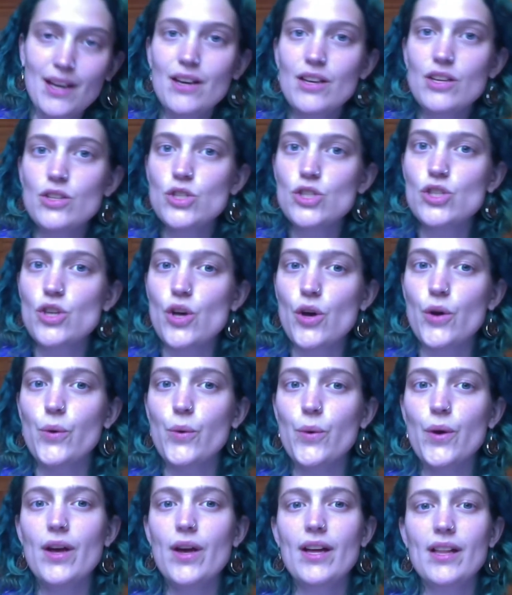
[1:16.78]

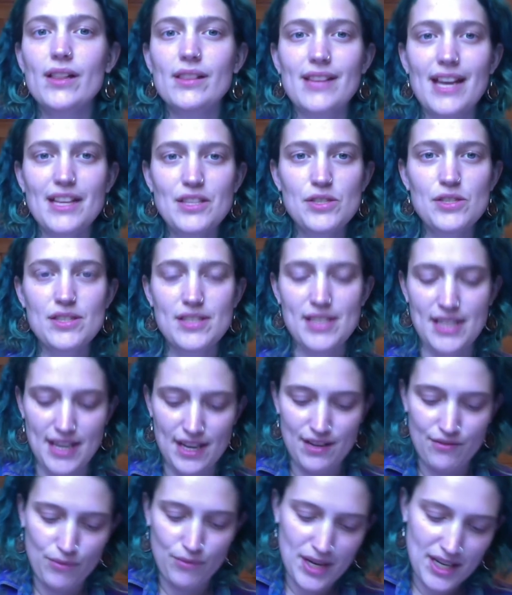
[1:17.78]
So let's see
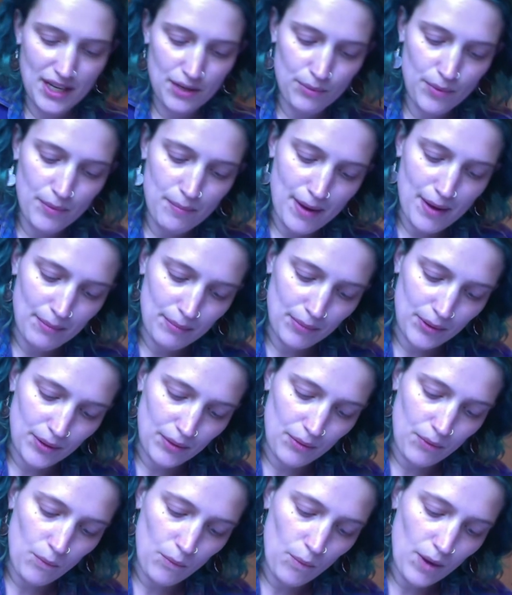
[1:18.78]
if we can remember
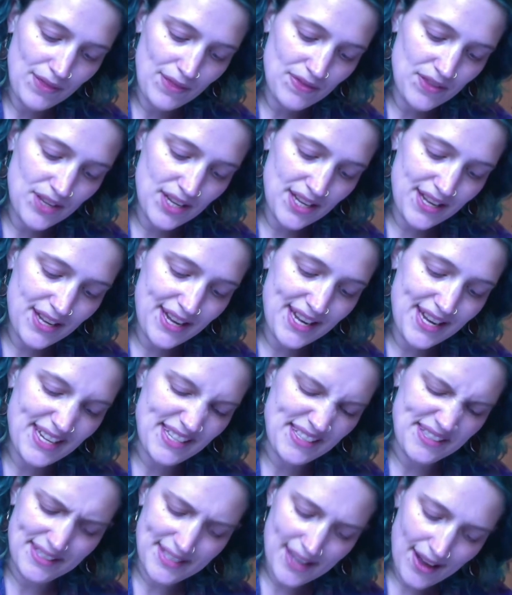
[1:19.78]
what the E
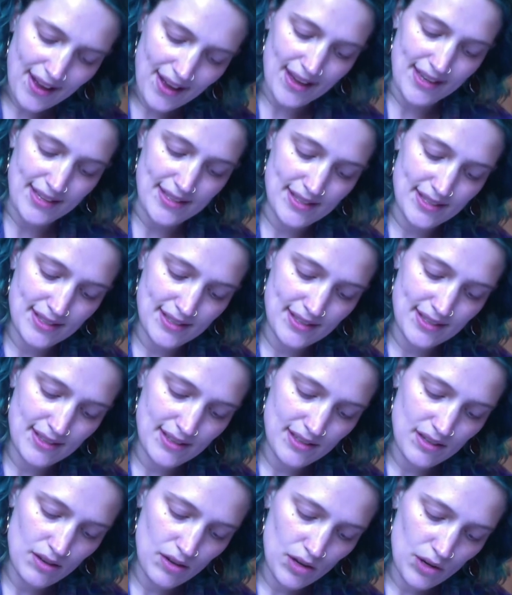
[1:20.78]
does
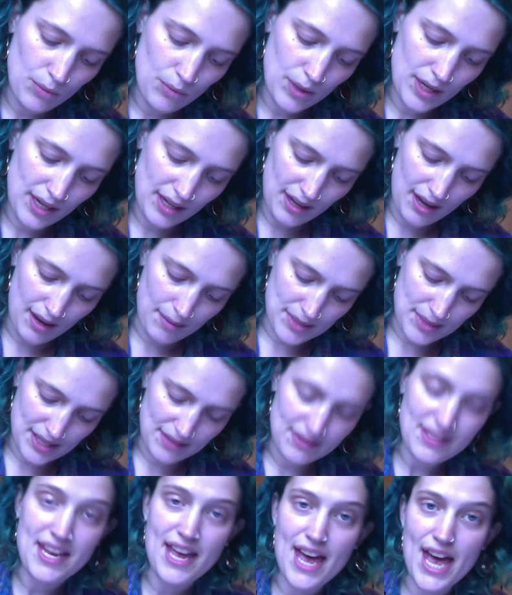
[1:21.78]
when it comes at
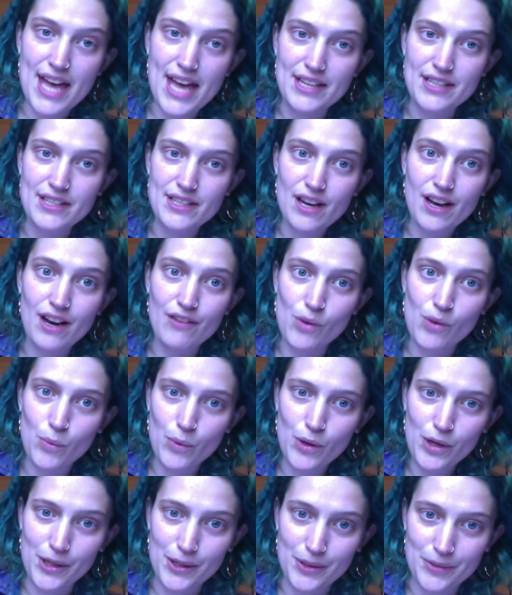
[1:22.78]
the end of a
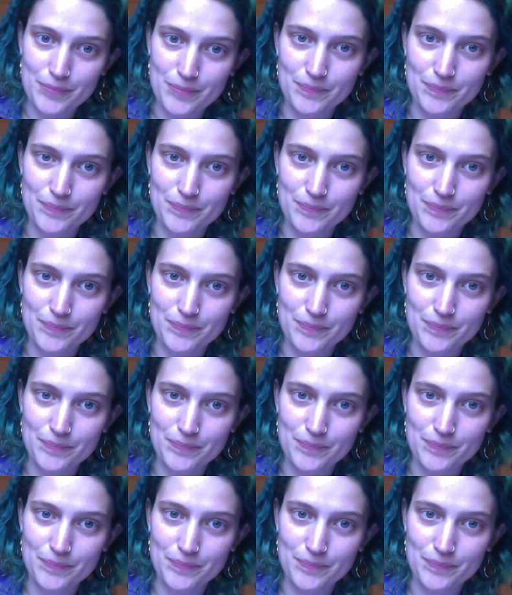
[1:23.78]
word.